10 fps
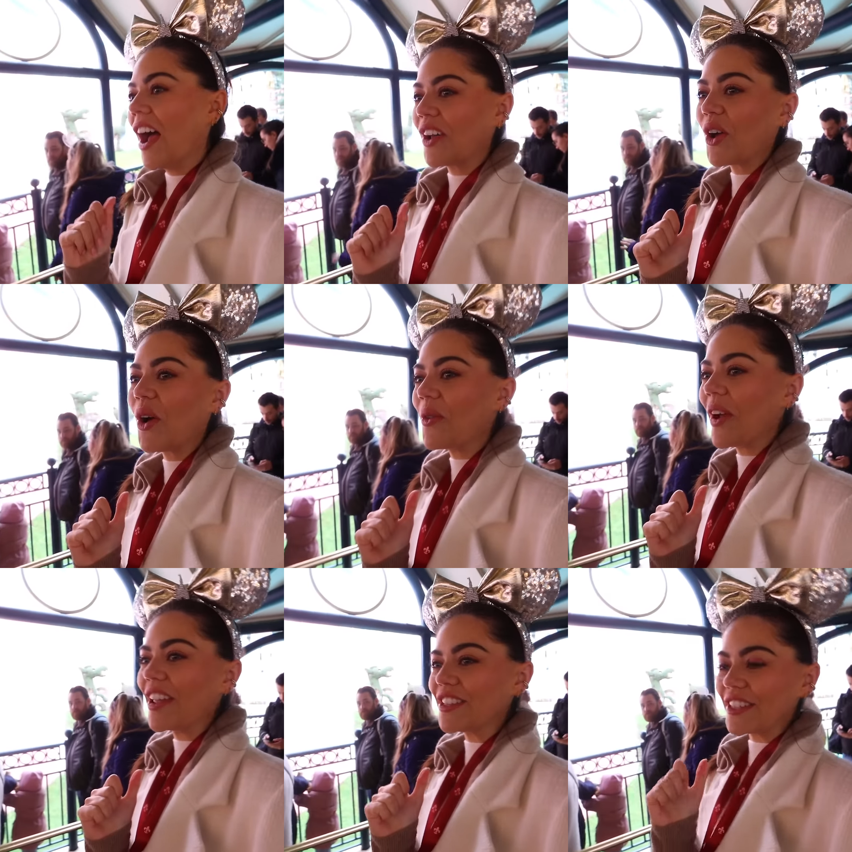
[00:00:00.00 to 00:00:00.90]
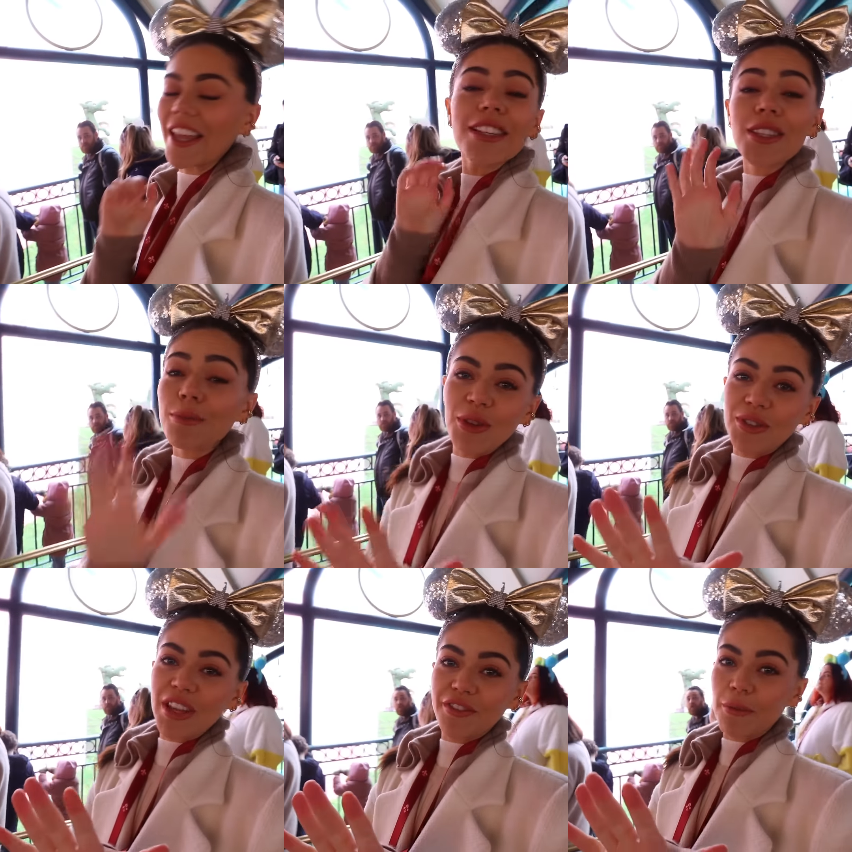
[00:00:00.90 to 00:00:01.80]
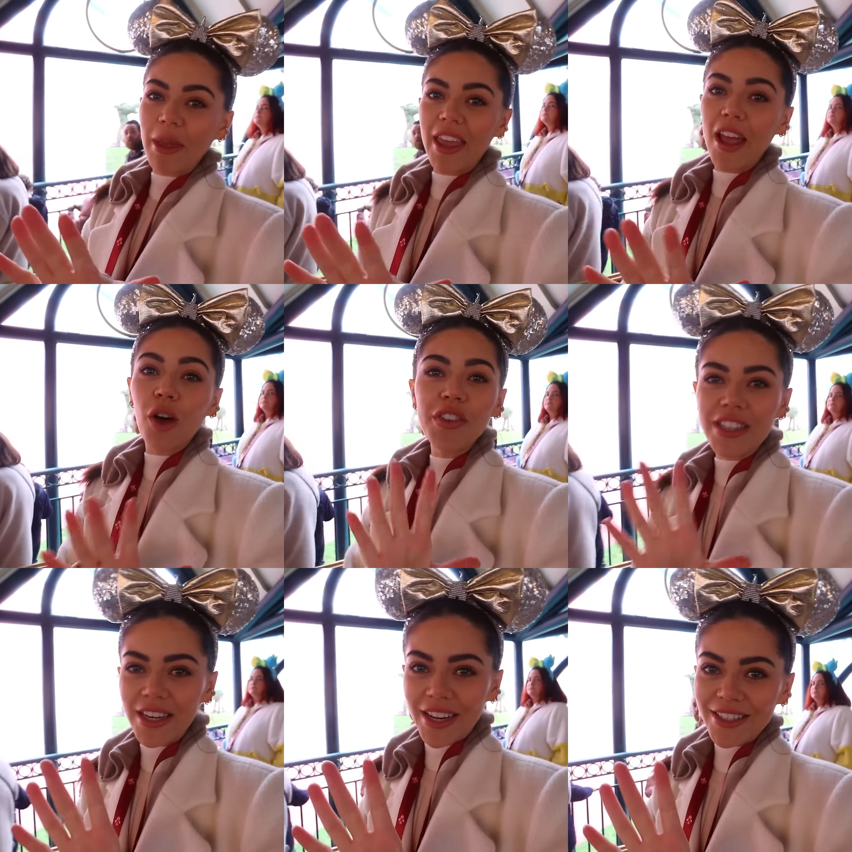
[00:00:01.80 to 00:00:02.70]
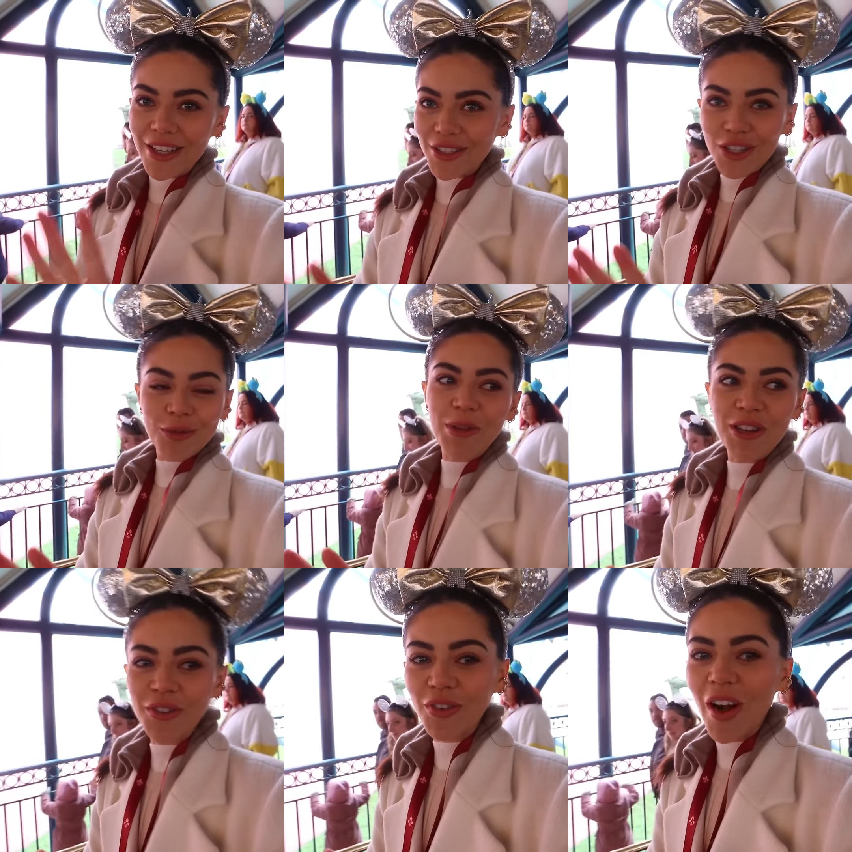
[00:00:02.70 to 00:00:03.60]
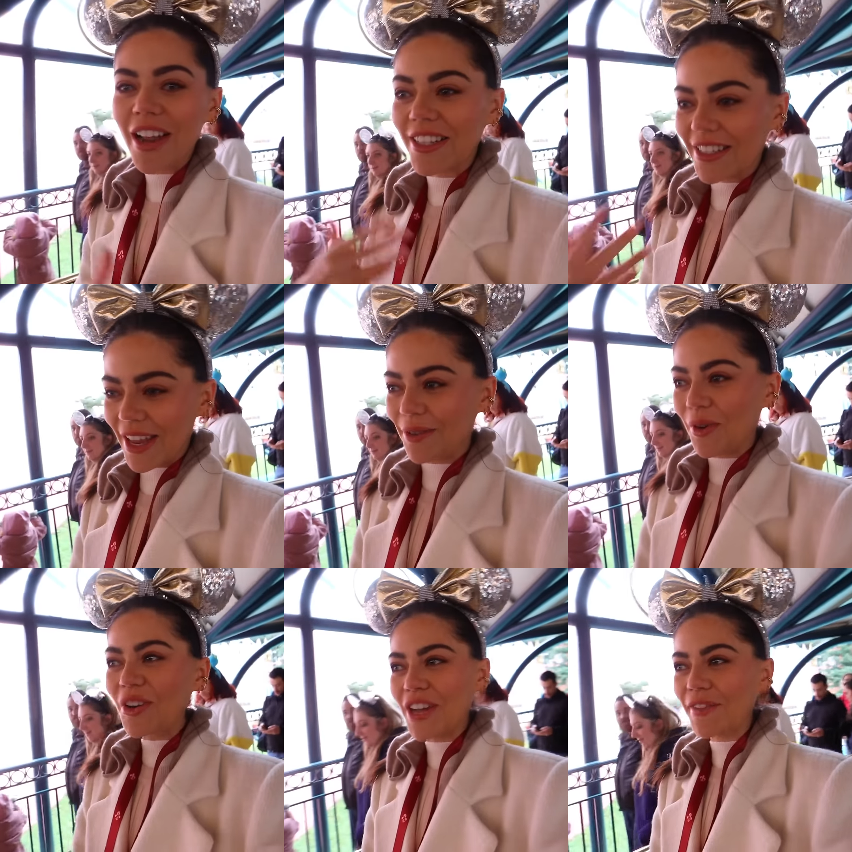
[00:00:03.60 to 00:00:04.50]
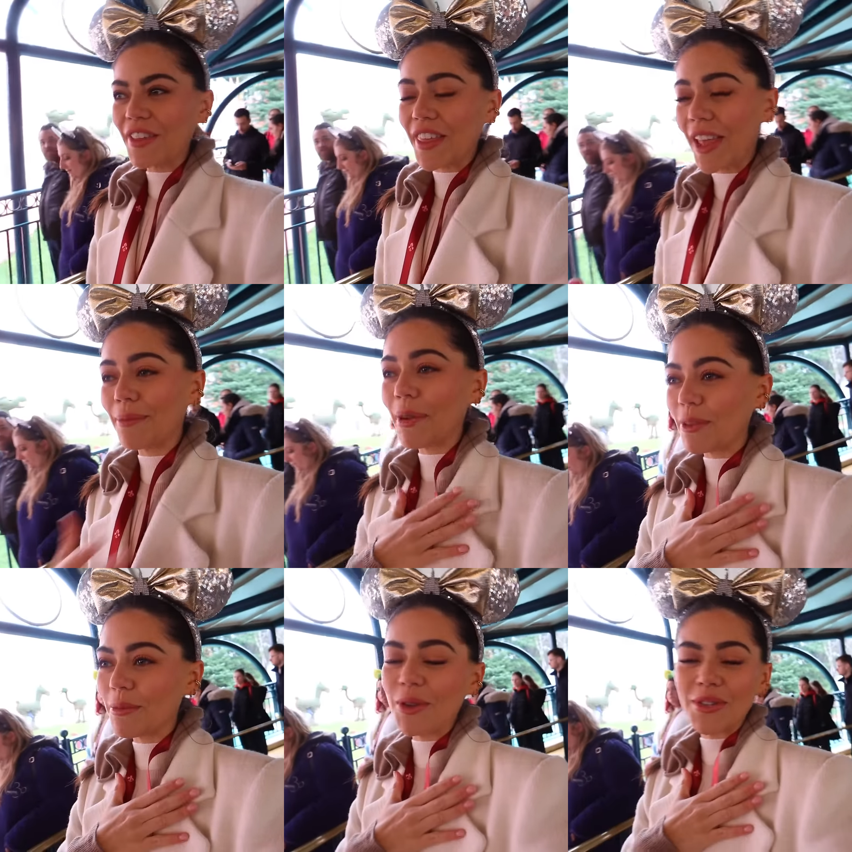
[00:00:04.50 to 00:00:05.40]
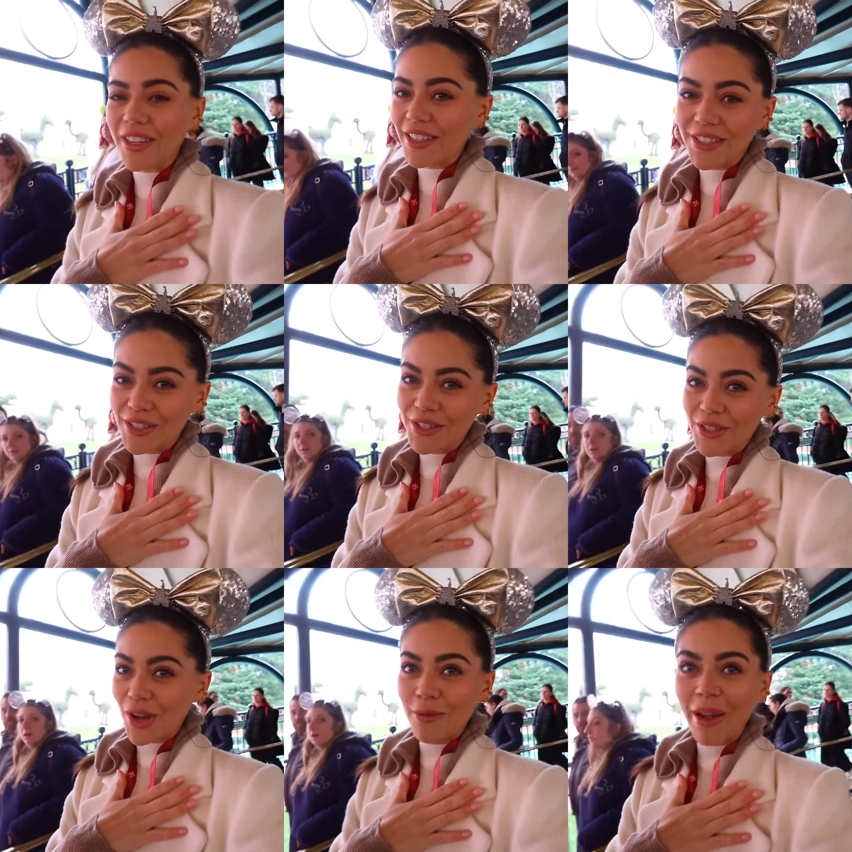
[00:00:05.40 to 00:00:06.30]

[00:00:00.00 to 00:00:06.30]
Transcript: I can't wait. It's, the music for me. Obviously, it's such a beautiful ride to sit and watch everything, but the music is just so